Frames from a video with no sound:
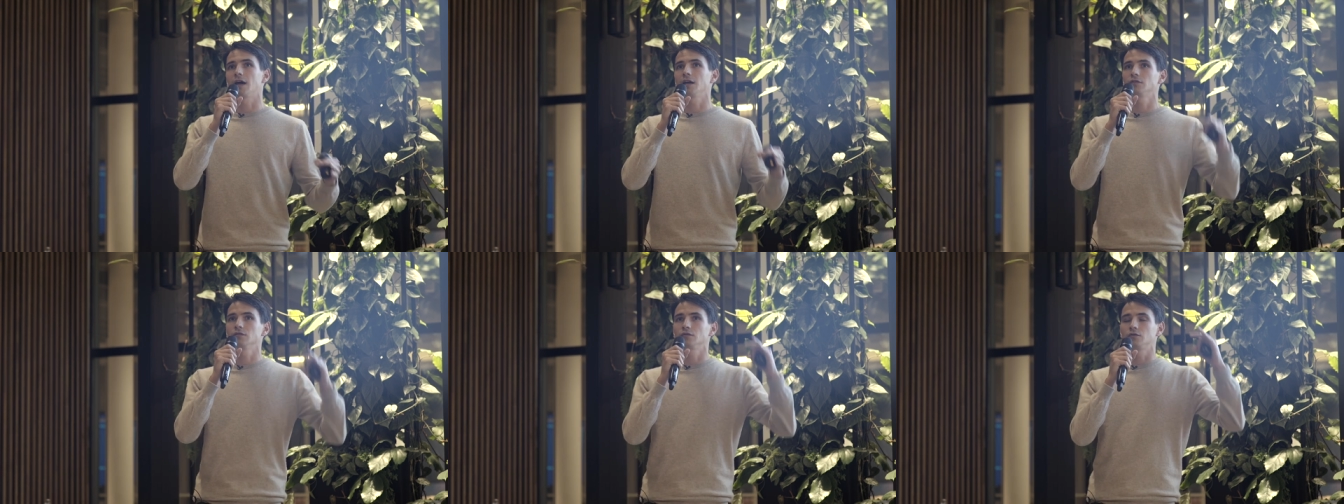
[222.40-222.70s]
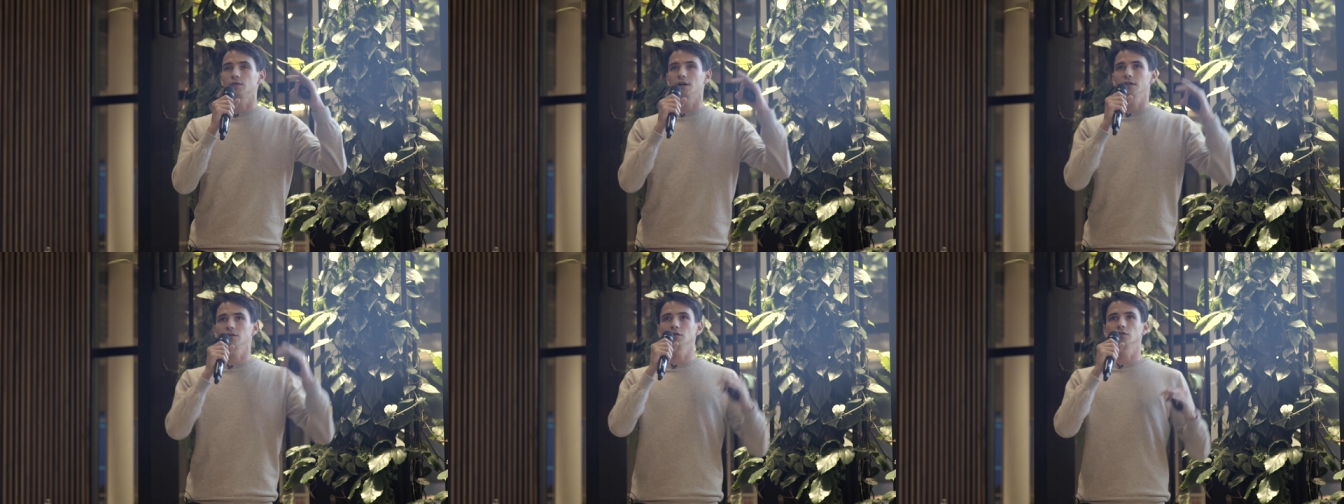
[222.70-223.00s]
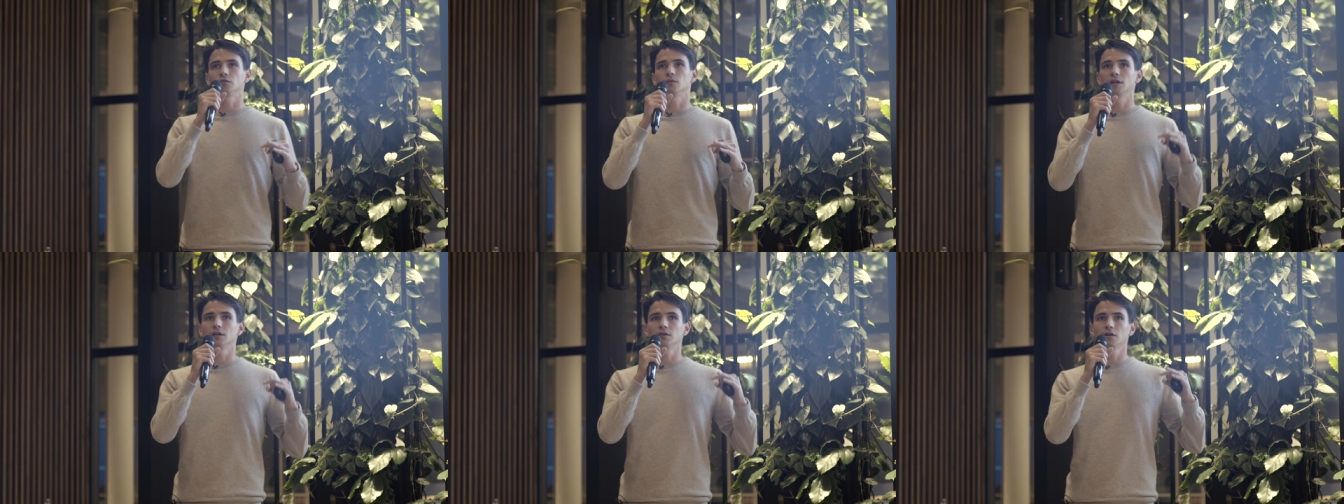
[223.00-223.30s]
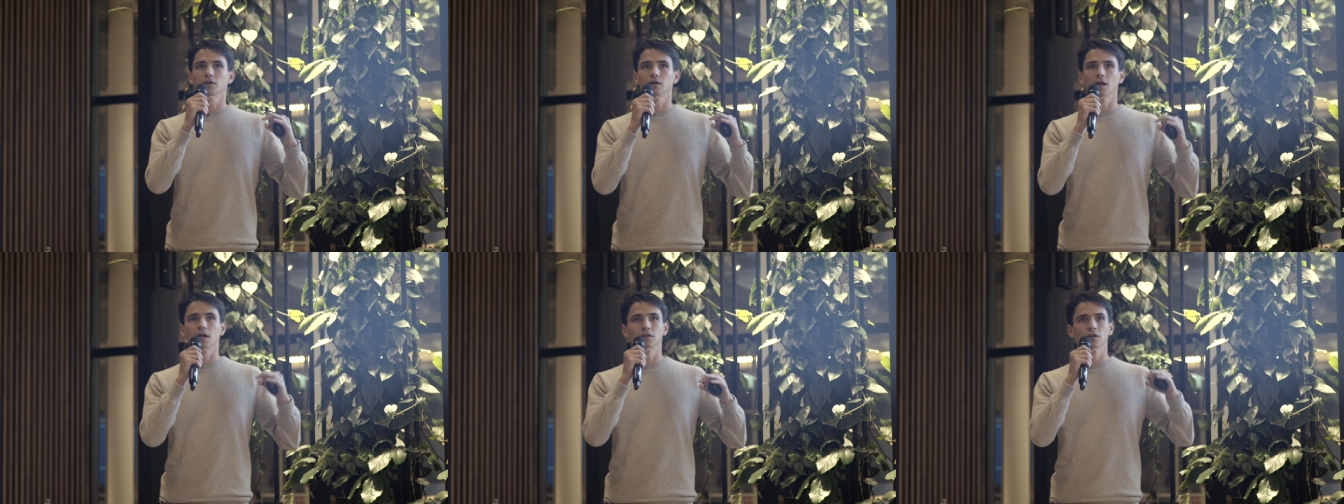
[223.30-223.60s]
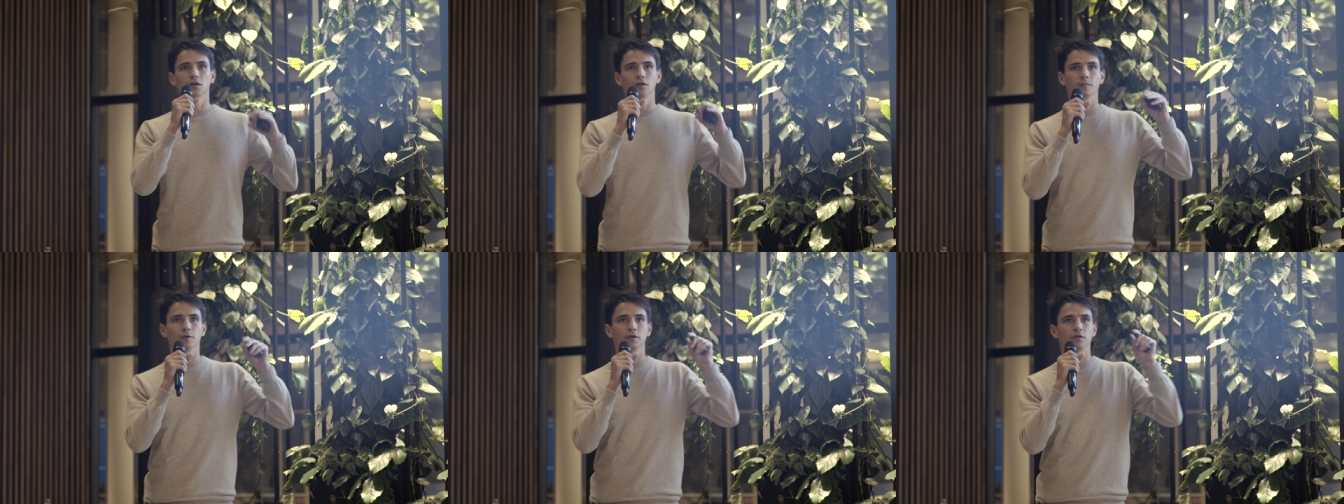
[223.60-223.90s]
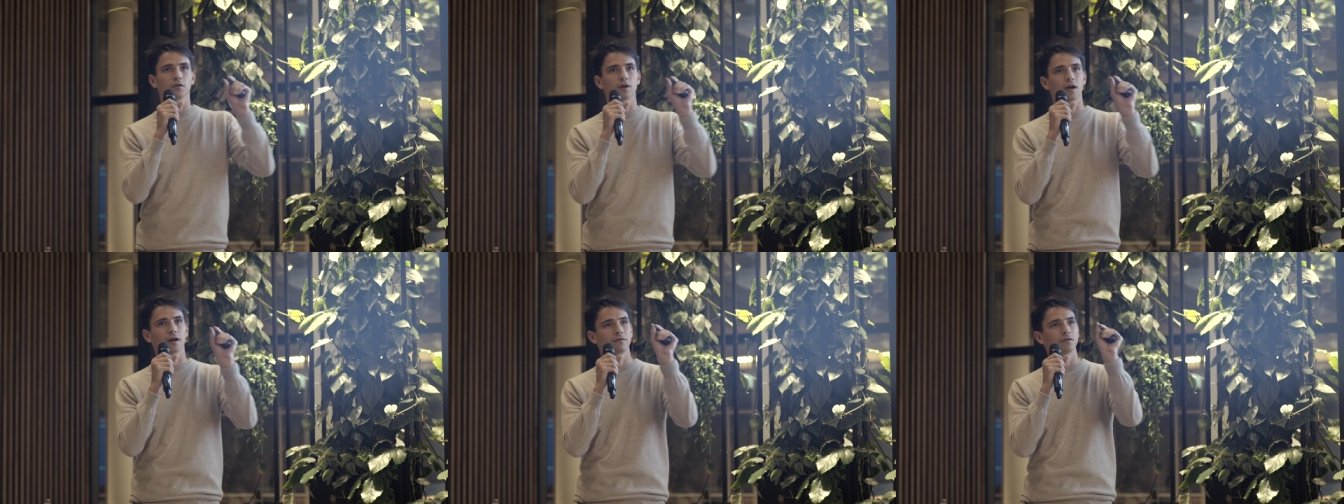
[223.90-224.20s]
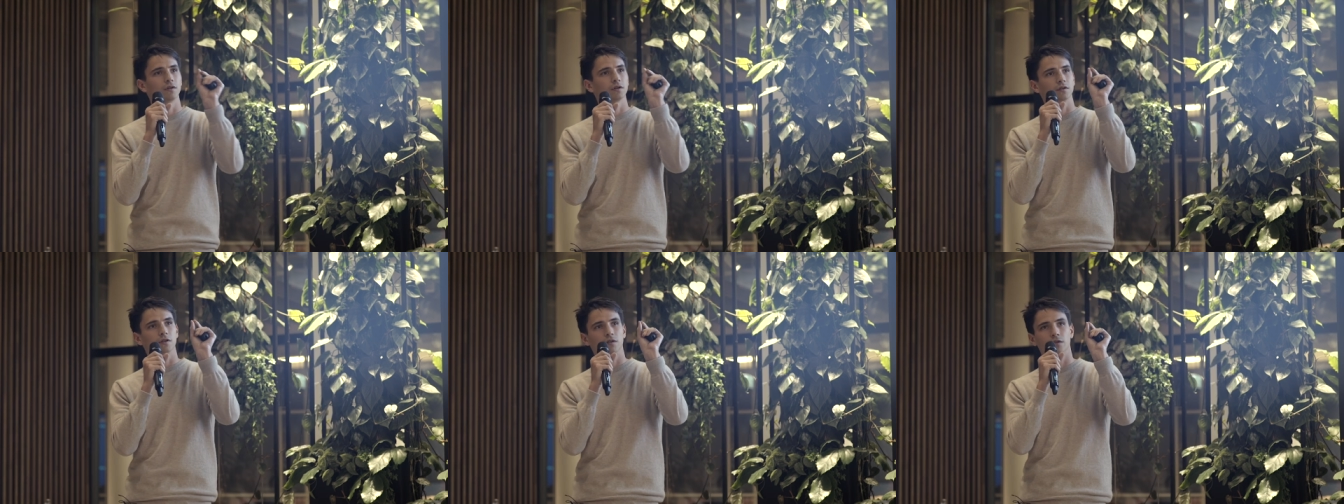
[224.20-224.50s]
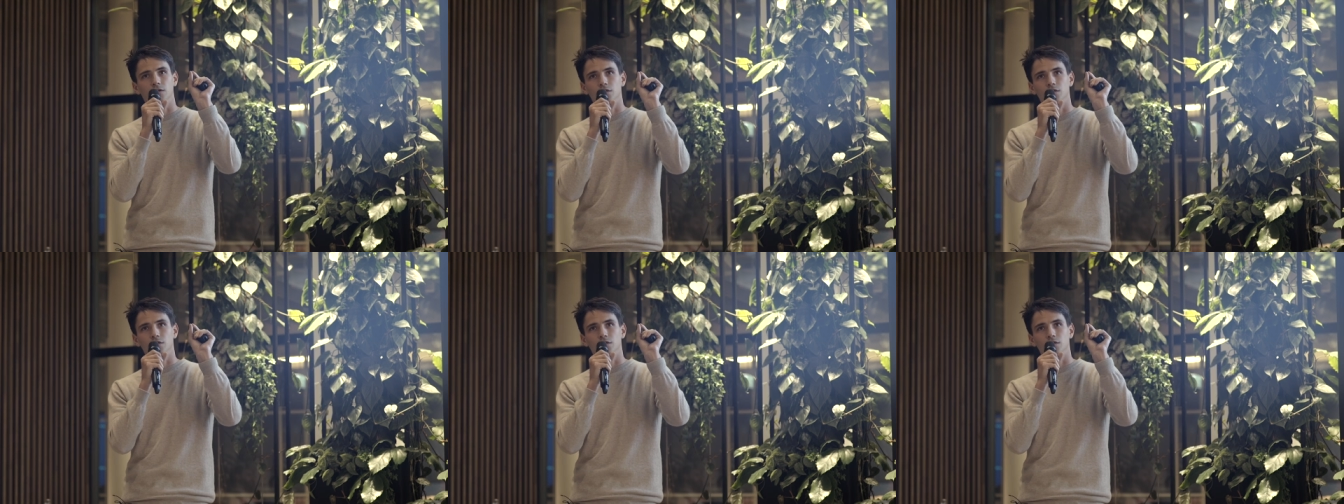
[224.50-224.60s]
idle to idle to idle, idle but you have the